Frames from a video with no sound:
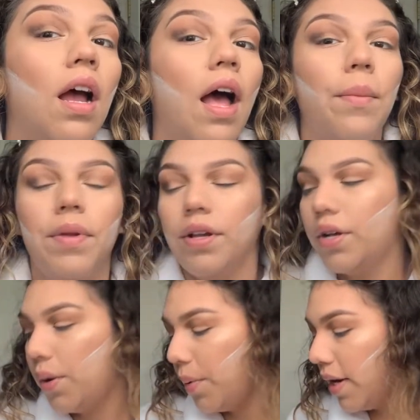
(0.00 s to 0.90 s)
I'm gonna
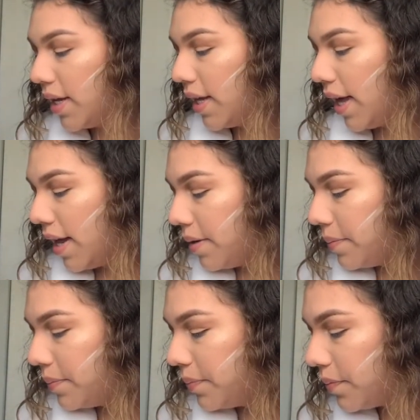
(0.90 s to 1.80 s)
go in again
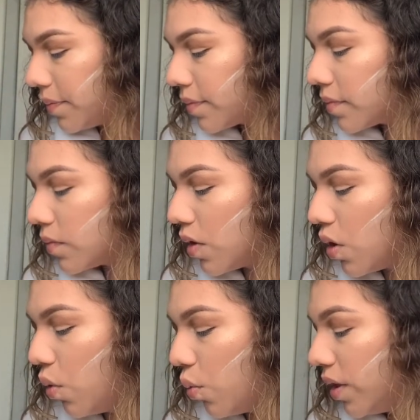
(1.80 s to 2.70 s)

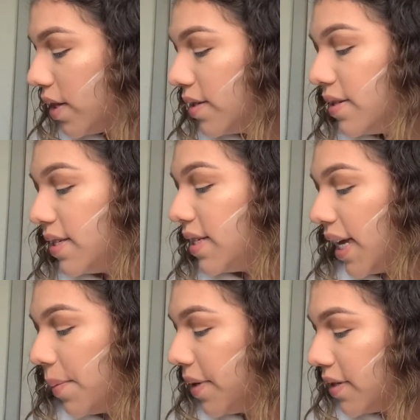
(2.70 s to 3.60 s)
with the
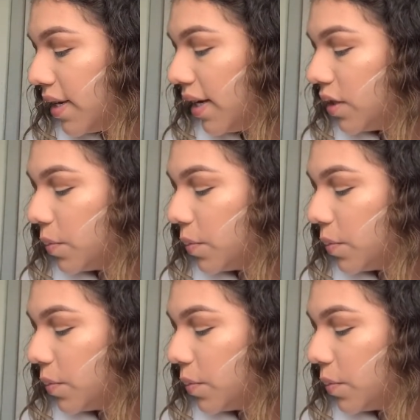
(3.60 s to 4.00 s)
same exact